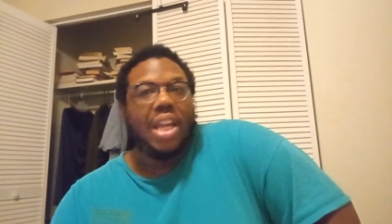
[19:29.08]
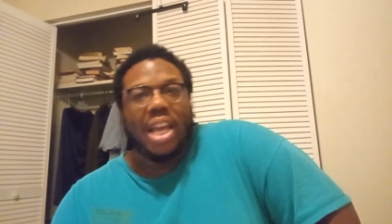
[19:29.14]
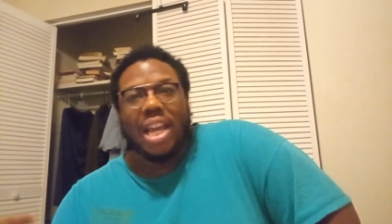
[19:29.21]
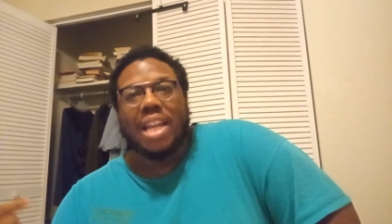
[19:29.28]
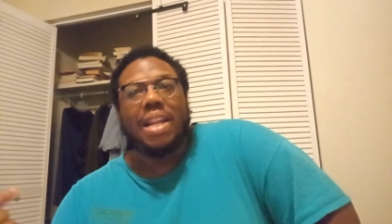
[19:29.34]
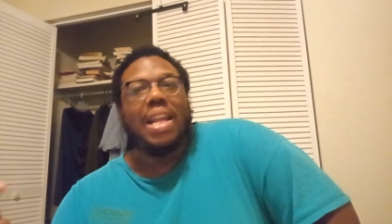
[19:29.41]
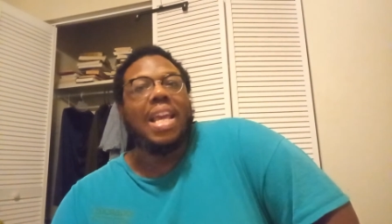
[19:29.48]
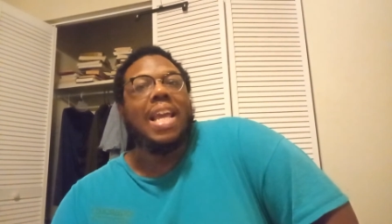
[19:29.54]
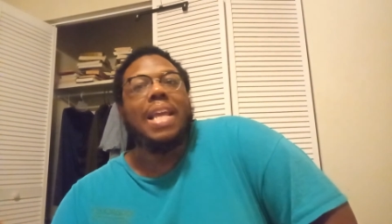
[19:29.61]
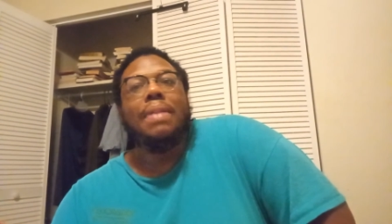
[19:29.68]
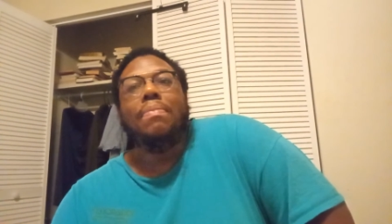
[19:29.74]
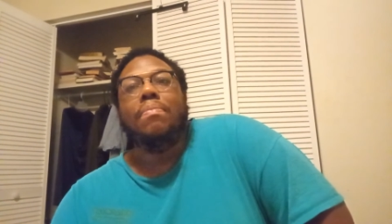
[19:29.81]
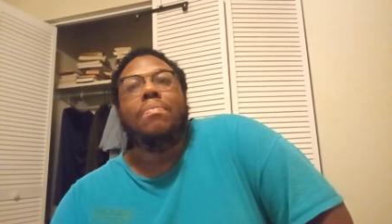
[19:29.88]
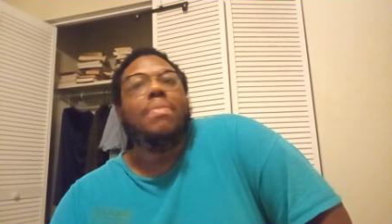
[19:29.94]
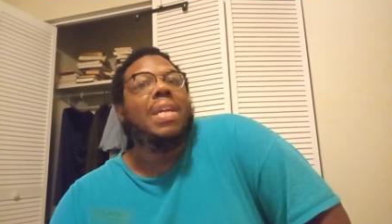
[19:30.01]
It,
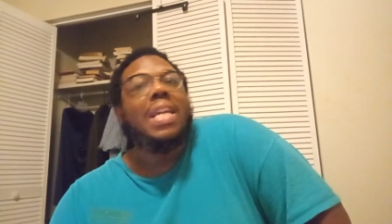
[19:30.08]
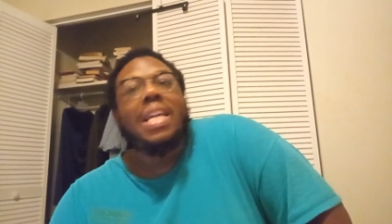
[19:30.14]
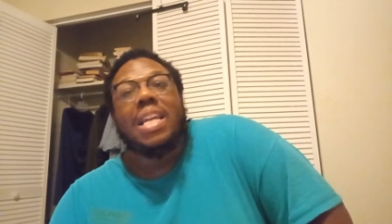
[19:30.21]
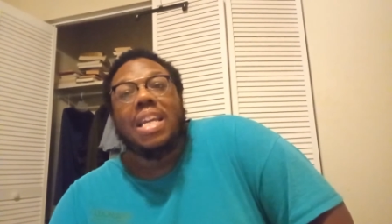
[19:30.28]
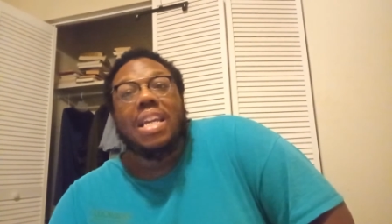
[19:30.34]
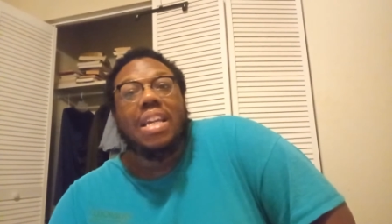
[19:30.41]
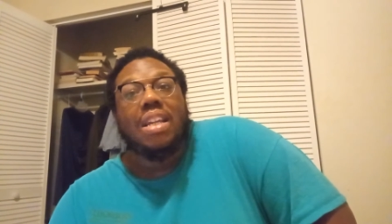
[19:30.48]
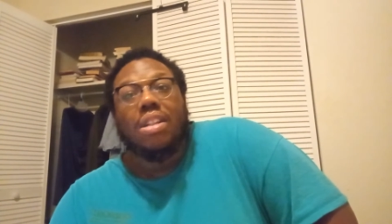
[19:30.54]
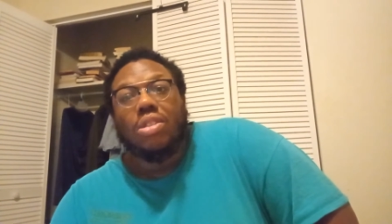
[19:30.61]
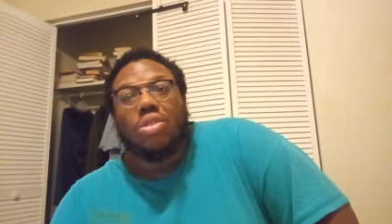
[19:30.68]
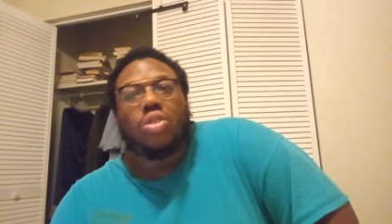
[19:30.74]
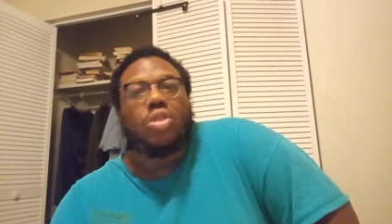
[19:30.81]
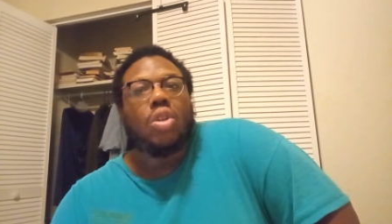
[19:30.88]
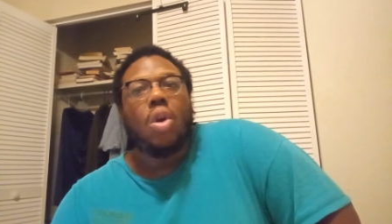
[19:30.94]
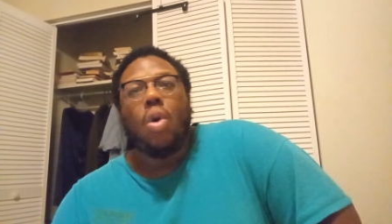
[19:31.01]
it
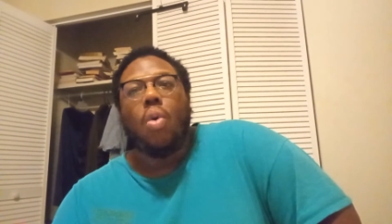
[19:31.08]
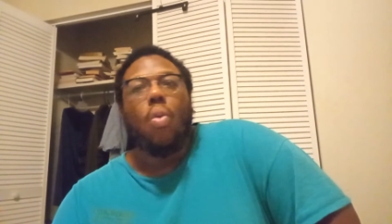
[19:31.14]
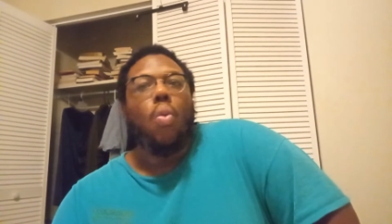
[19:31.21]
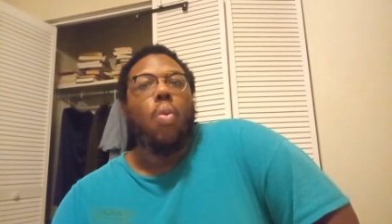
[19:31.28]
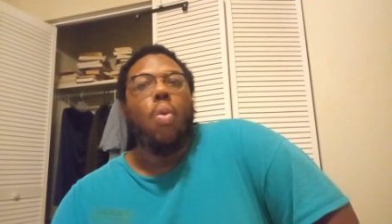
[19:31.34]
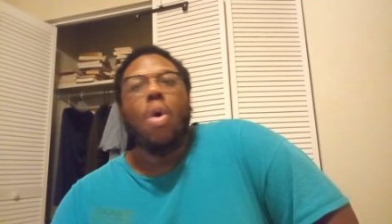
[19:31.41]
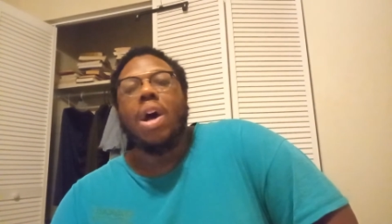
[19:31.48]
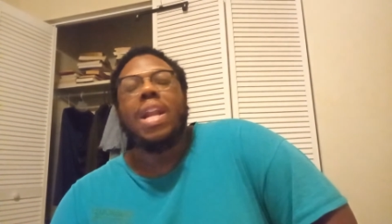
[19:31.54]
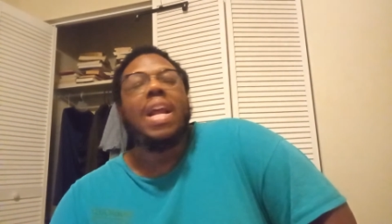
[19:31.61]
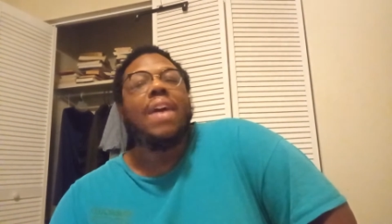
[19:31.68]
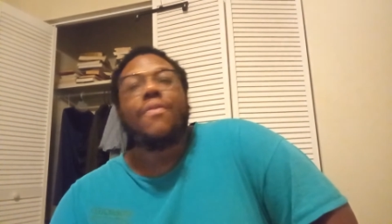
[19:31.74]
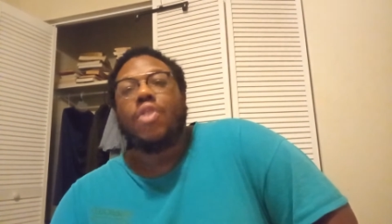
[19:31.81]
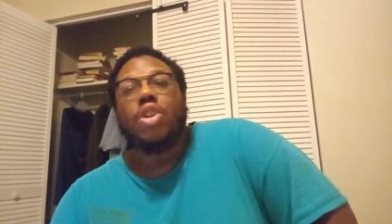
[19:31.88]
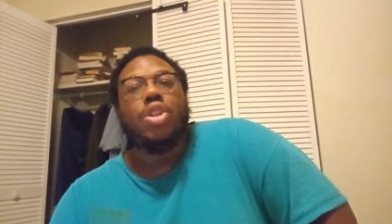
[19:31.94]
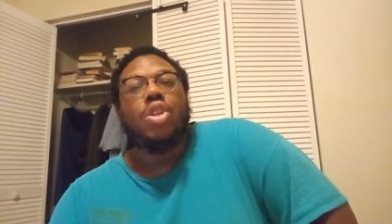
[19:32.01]
means
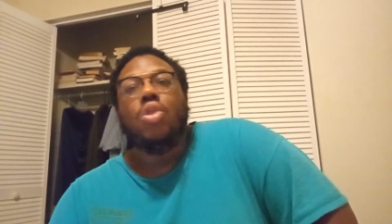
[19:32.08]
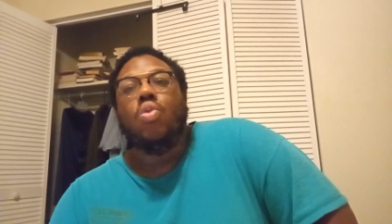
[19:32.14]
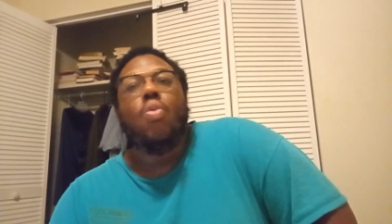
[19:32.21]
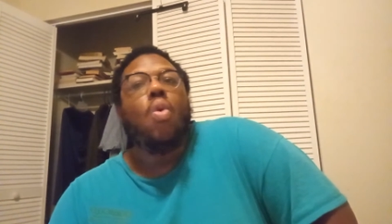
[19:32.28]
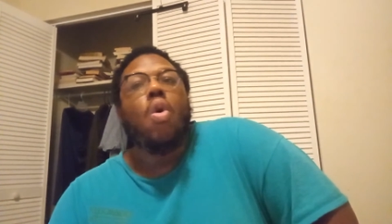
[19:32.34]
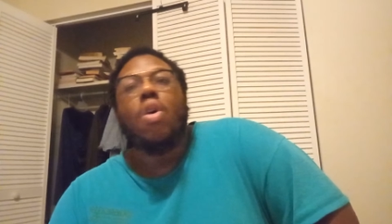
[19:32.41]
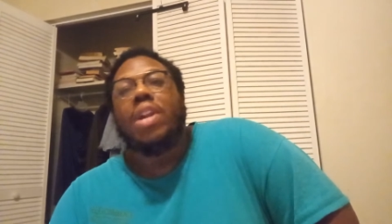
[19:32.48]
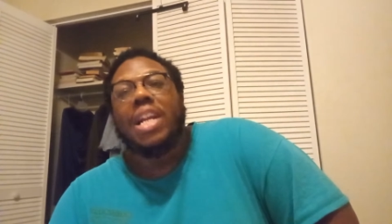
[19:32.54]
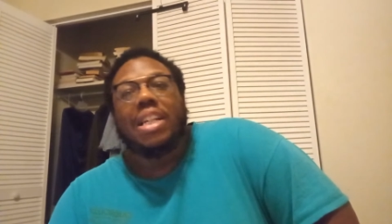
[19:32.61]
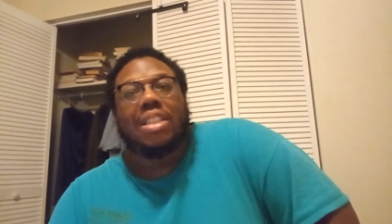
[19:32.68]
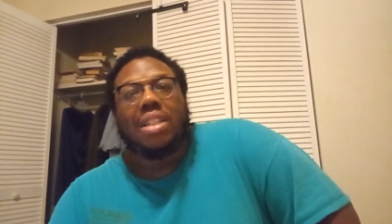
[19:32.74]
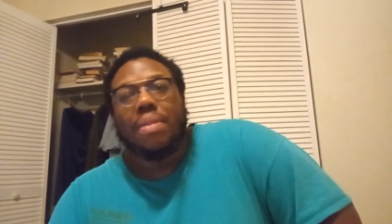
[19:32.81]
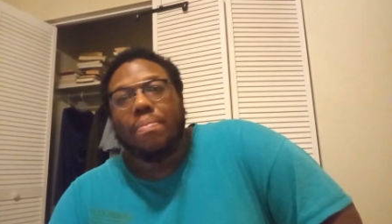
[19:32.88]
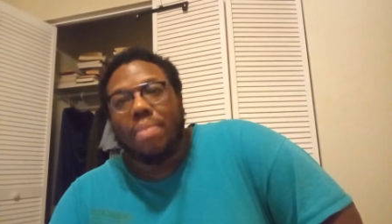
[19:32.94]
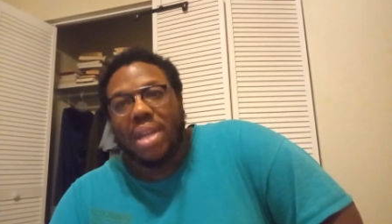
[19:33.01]
whatever you want it
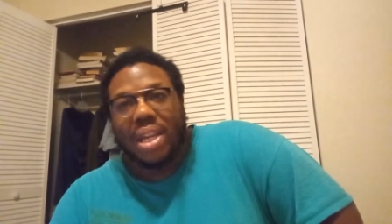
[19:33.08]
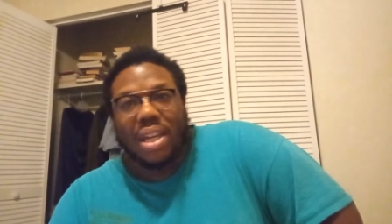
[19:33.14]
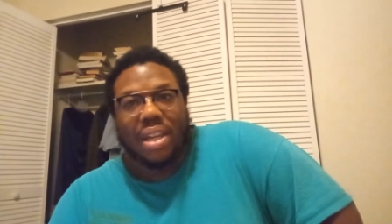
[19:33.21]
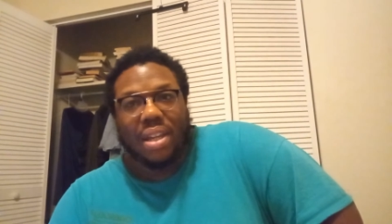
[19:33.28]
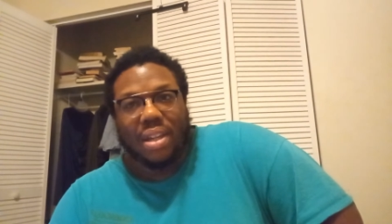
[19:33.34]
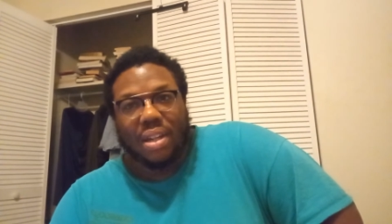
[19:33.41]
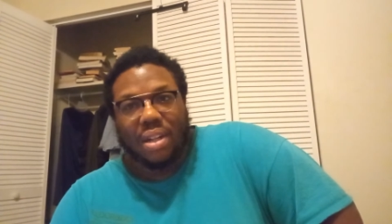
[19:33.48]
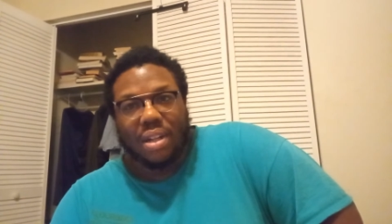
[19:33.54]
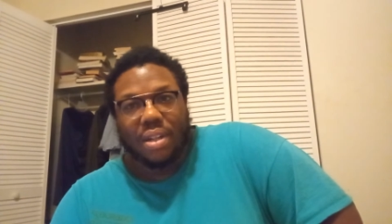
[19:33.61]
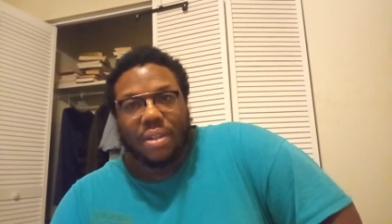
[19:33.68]
to mean.